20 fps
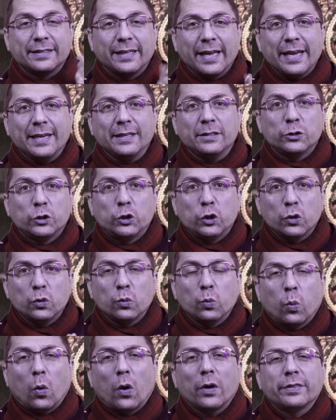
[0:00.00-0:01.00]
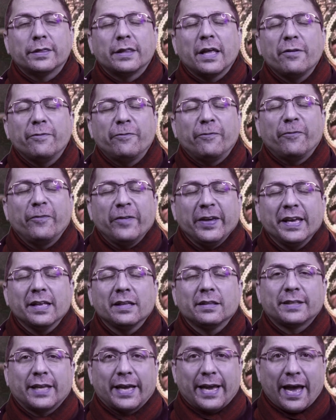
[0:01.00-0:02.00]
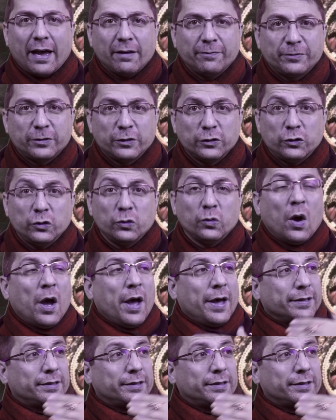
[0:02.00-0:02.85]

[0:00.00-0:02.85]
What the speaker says: They do what they feel they have to do.